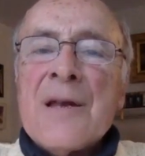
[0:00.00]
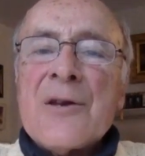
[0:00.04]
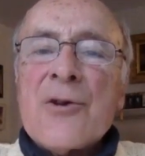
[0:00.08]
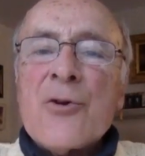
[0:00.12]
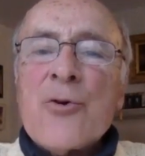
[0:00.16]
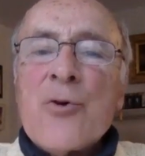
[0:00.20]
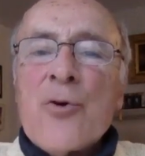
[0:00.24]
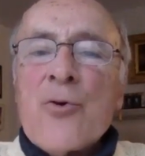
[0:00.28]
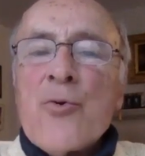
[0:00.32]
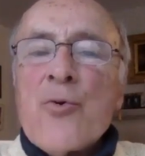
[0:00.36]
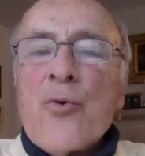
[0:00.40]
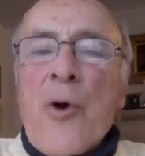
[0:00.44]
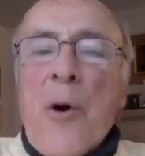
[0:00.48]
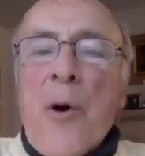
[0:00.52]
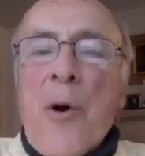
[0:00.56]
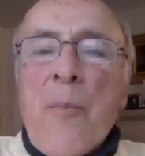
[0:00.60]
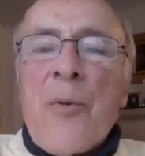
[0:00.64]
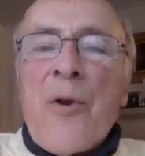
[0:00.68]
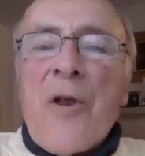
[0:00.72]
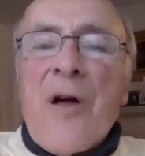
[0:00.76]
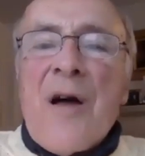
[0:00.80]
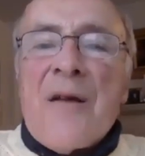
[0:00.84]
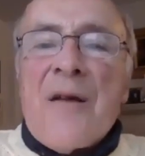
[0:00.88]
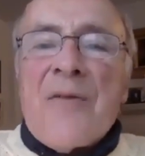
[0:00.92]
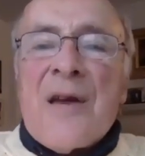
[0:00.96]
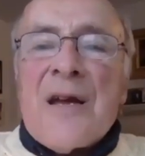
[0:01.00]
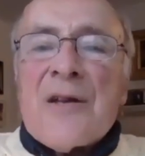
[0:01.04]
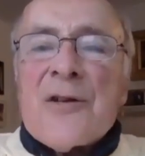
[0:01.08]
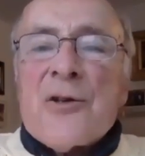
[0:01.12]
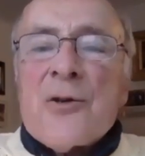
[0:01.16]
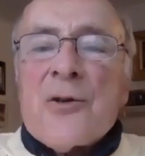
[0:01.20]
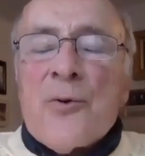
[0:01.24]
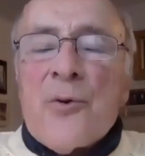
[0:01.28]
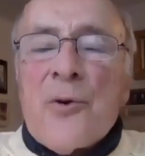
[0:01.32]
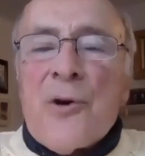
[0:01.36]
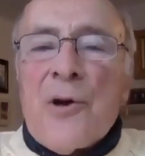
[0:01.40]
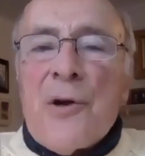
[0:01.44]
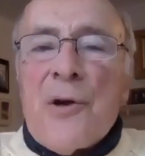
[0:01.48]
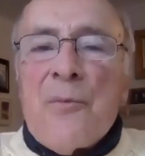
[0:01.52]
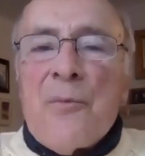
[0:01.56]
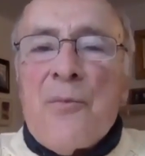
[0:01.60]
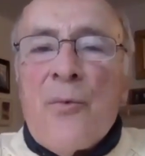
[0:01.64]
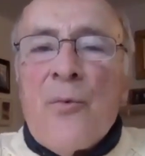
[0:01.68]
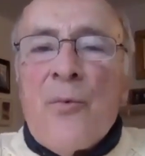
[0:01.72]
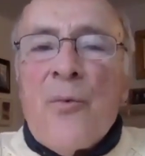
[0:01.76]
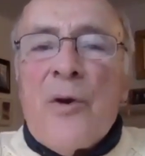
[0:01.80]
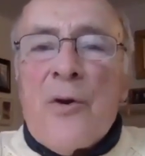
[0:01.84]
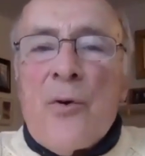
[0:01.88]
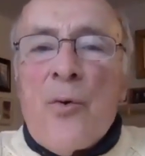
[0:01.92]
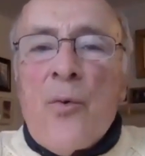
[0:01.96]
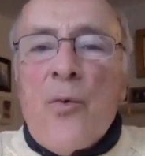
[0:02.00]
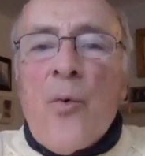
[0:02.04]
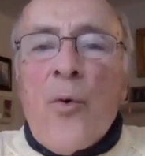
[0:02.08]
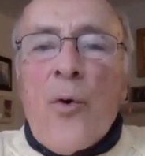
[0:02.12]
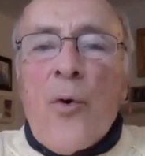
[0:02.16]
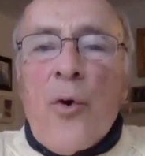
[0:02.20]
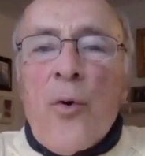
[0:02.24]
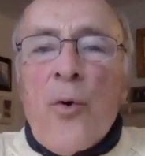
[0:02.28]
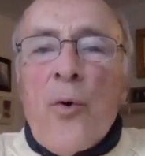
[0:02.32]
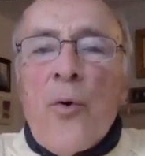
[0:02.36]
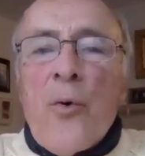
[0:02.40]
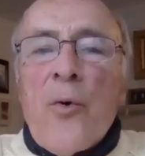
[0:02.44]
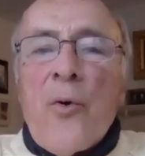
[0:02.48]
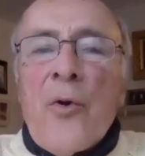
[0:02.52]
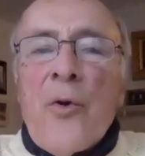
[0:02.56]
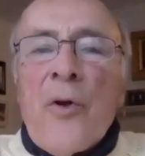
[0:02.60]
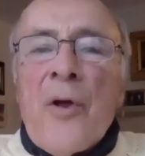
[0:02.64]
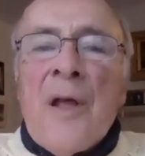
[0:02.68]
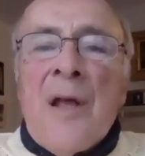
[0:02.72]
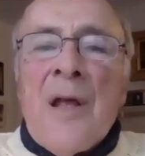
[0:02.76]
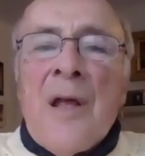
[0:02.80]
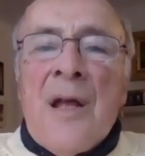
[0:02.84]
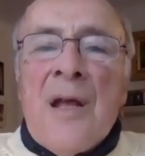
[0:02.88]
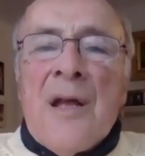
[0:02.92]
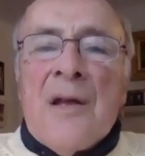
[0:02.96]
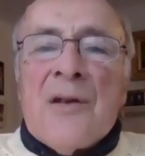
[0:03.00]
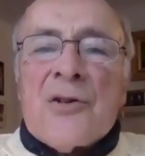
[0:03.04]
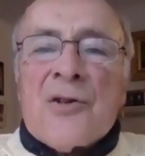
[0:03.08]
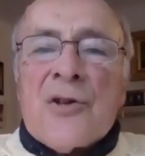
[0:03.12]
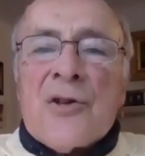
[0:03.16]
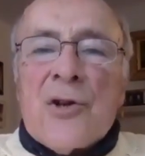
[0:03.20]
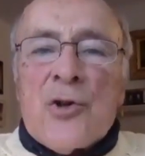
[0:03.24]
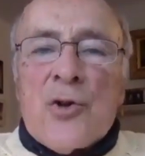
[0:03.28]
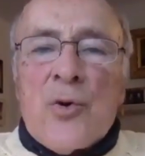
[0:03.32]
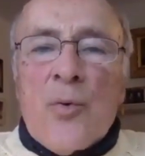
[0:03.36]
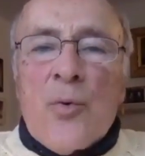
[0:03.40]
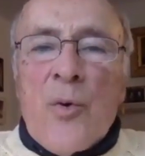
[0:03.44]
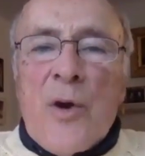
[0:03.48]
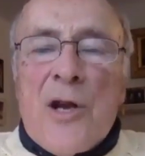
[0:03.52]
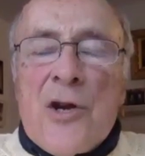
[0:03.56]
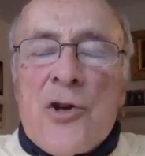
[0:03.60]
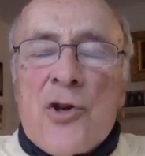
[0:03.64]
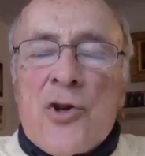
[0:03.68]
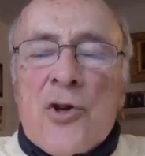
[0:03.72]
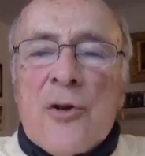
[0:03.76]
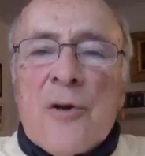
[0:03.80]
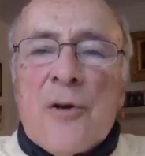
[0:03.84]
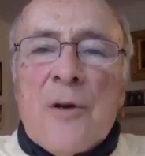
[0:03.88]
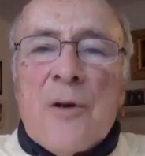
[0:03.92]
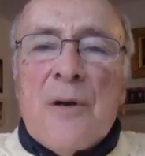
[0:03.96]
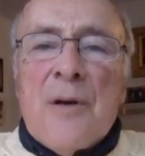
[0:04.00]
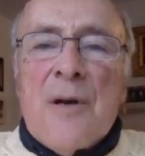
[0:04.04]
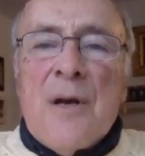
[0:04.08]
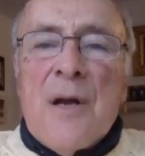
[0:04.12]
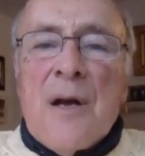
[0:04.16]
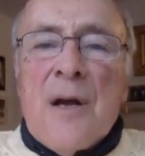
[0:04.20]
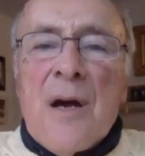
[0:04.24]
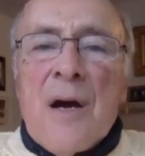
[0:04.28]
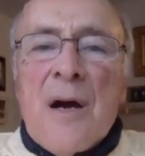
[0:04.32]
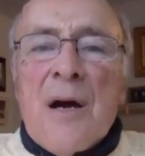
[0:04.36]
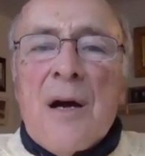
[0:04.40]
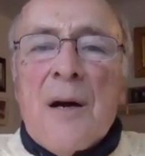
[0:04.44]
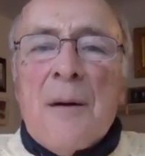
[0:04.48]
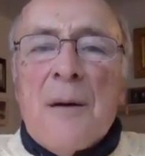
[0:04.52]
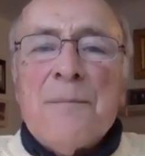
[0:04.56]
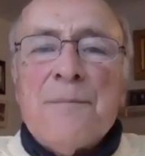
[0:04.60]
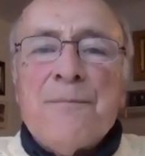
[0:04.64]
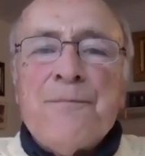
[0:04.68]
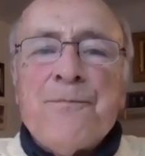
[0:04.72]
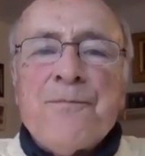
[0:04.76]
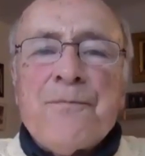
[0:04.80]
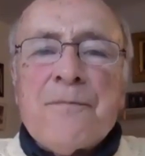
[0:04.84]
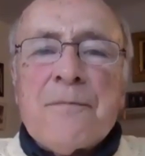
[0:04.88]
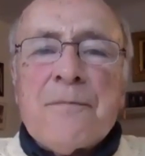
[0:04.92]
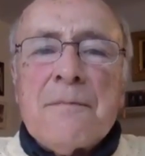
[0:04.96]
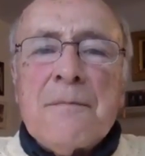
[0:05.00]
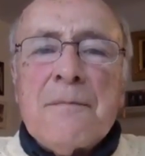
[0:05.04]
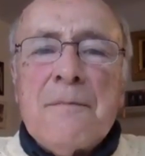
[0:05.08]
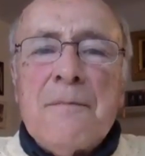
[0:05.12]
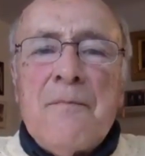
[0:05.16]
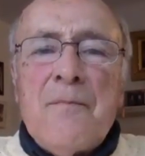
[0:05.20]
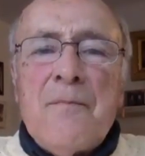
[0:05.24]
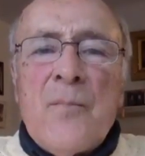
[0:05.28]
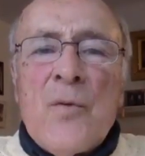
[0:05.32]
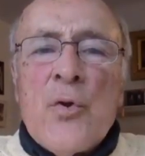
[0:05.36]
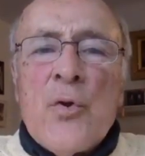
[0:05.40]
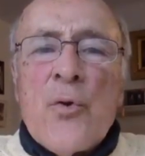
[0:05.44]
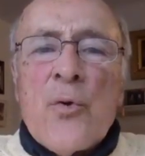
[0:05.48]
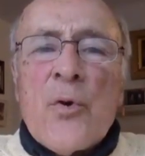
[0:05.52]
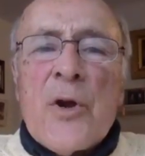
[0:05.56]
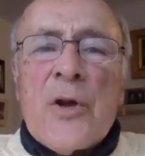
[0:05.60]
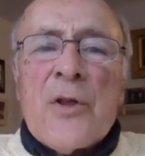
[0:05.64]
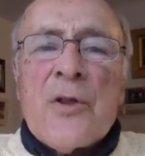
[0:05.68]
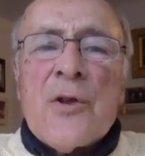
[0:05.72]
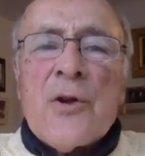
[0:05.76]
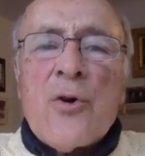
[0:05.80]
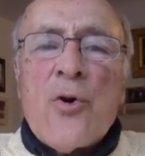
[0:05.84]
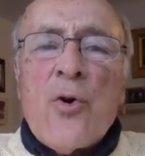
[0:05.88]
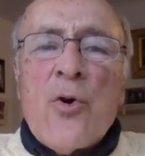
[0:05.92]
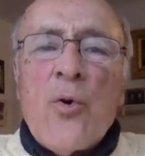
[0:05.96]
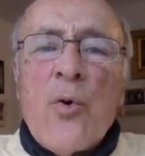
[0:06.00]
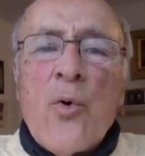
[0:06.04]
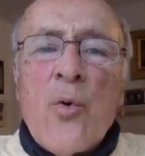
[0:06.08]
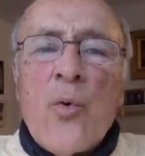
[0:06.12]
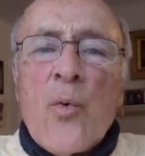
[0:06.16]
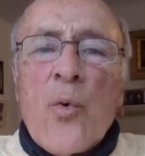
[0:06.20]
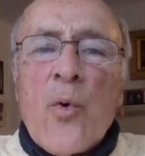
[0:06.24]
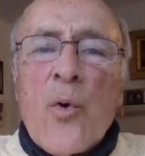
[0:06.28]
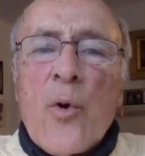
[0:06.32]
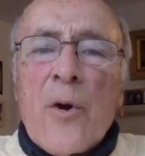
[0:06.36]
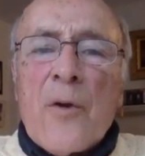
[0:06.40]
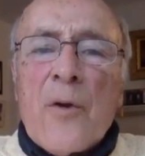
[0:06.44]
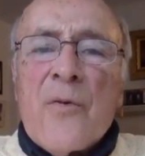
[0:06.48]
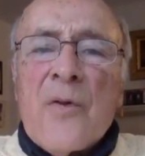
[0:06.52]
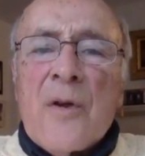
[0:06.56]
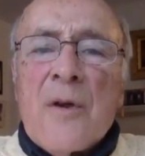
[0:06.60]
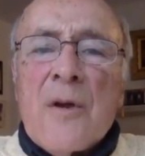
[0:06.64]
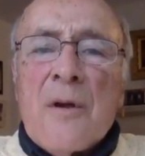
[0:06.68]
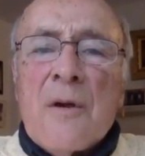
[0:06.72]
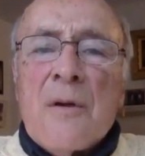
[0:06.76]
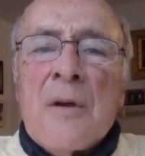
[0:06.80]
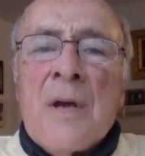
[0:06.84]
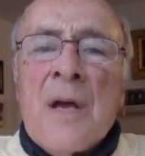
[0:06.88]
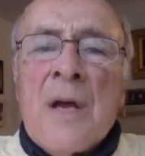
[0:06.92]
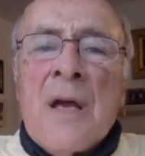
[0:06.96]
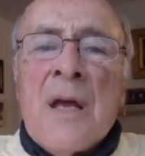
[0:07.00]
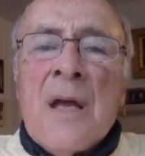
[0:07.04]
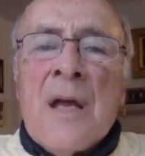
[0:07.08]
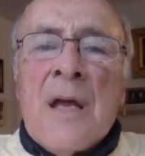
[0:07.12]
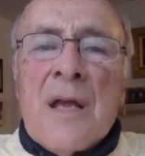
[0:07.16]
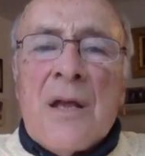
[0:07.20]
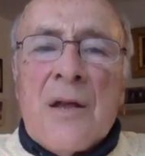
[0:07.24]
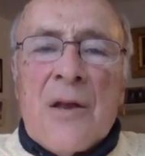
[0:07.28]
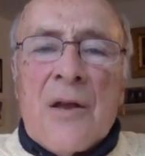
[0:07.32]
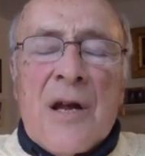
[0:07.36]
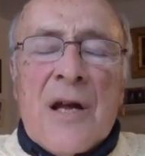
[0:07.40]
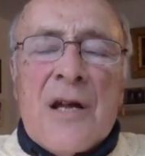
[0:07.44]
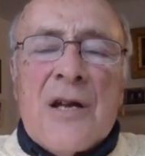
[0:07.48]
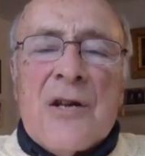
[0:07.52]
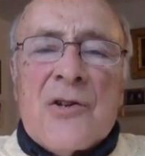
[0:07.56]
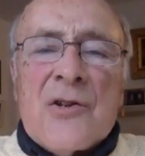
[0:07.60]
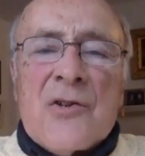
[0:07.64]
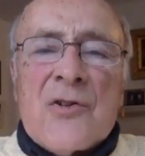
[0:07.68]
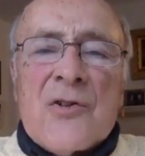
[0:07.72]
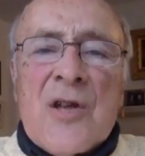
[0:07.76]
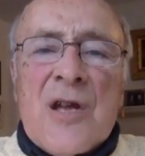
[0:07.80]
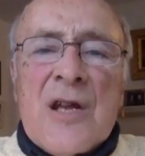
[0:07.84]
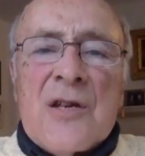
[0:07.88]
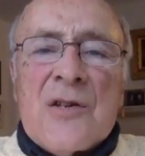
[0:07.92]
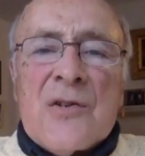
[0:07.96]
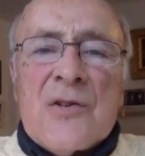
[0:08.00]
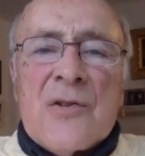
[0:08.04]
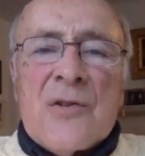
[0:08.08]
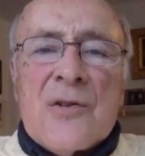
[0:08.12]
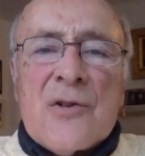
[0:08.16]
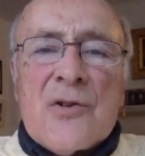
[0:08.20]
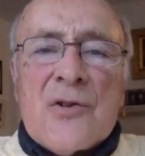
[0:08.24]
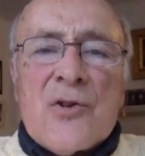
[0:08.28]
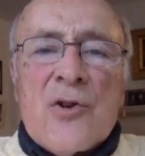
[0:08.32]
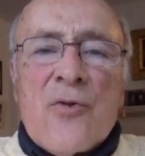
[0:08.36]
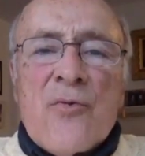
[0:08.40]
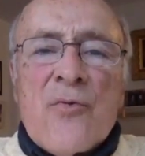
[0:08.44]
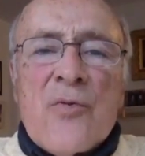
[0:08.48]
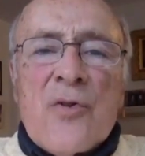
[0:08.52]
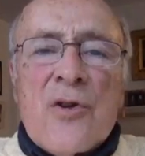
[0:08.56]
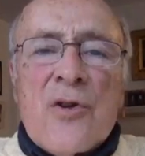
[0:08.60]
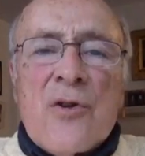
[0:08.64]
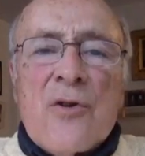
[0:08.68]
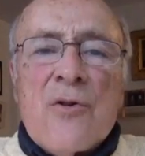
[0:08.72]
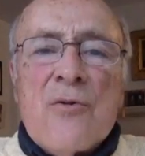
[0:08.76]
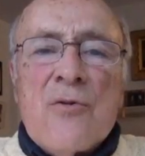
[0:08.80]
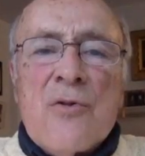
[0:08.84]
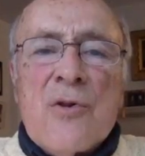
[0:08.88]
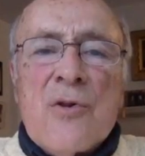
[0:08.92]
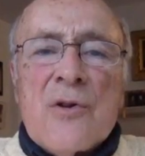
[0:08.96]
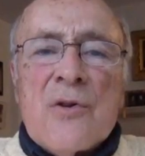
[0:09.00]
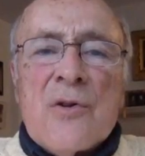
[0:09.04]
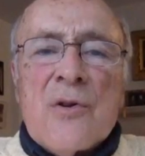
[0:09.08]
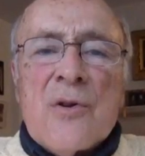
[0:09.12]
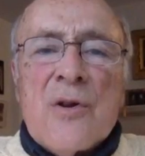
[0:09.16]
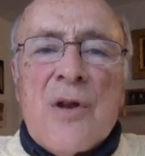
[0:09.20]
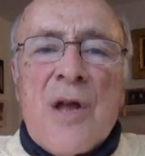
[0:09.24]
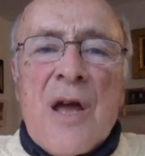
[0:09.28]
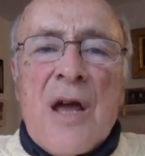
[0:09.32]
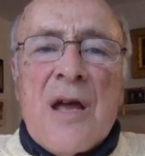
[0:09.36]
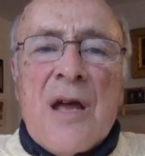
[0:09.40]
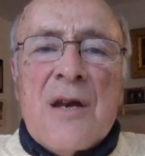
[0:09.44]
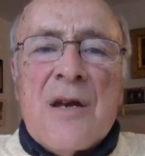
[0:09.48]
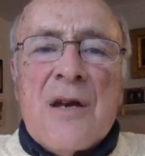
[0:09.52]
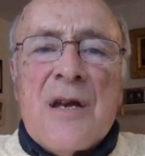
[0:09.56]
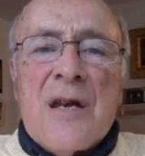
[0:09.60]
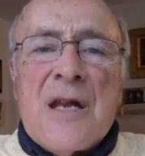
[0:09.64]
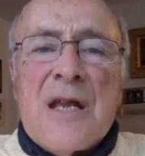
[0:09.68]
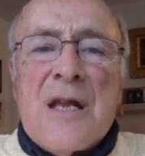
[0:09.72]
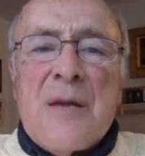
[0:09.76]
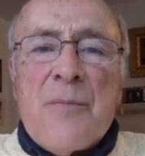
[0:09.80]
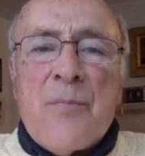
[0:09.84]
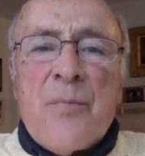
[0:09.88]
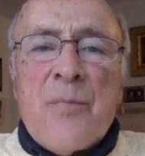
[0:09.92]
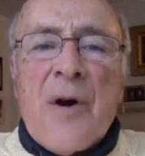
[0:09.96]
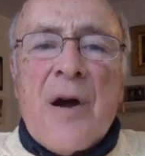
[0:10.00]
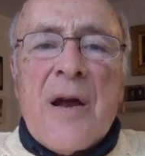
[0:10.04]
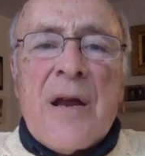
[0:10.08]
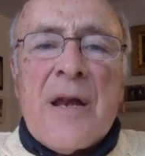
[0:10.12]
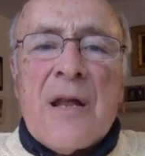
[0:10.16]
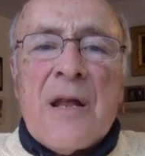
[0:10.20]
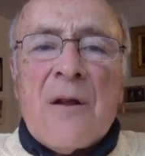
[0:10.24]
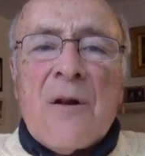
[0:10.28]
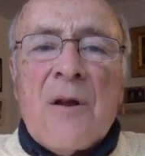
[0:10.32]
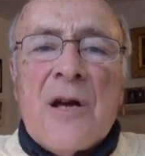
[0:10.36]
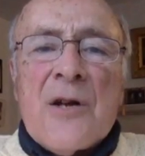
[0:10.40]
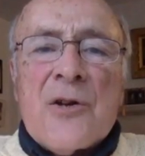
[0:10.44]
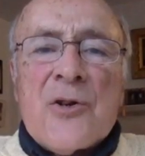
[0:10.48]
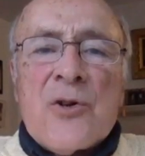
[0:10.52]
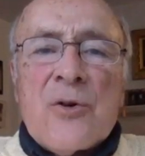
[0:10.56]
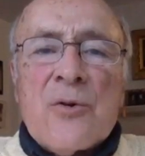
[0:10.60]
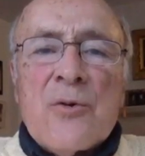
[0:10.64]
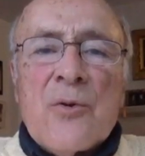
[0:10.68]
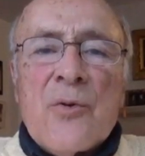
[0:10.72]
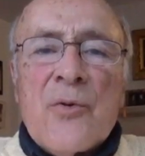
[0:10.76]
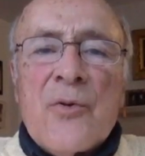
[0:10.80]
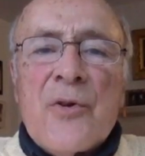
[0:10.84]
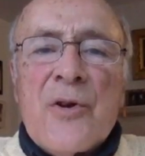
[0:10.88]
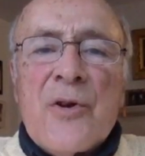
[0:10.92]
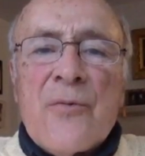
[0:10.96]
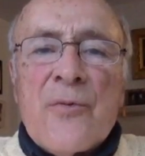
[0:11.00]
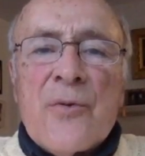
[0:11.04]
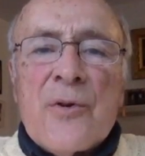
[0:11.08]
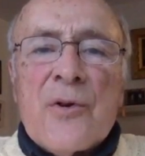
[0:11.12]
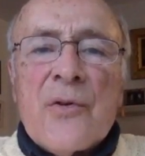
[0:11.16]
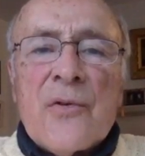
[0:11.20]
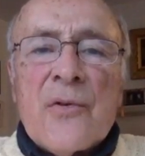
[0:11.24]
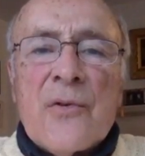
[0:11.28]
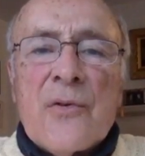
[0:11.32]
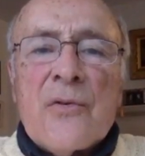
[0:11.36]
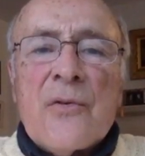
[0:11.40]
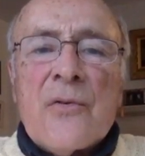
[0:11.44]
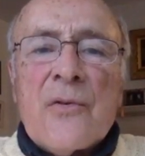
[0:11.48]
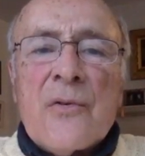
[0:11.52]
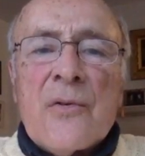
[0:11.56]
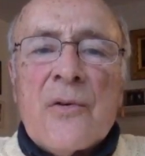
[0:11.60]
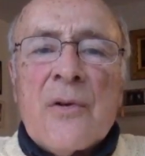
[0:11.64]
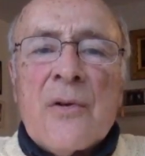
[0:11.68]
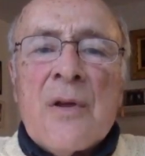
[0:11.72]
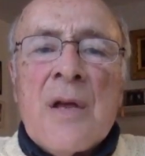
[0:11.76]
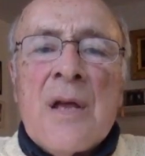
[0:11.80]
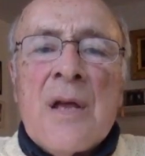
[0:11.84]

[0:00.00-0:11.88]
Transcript: To apply that to a real world situation, um, during the Cold War, the United States and the Soviet Union had deep ideological differences